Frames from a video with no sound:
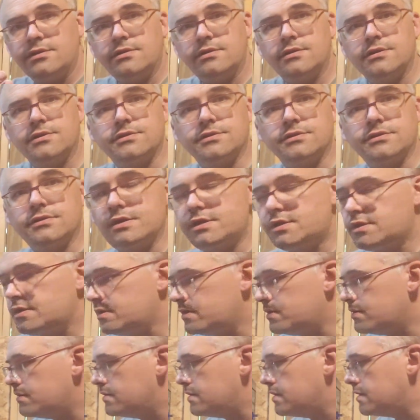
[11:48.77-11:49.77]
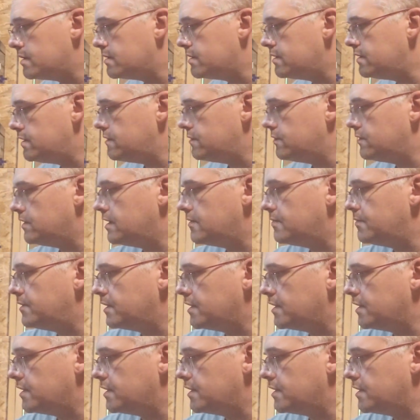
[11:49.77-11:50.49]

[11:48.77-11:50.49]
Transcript: look at the listing correctly or what,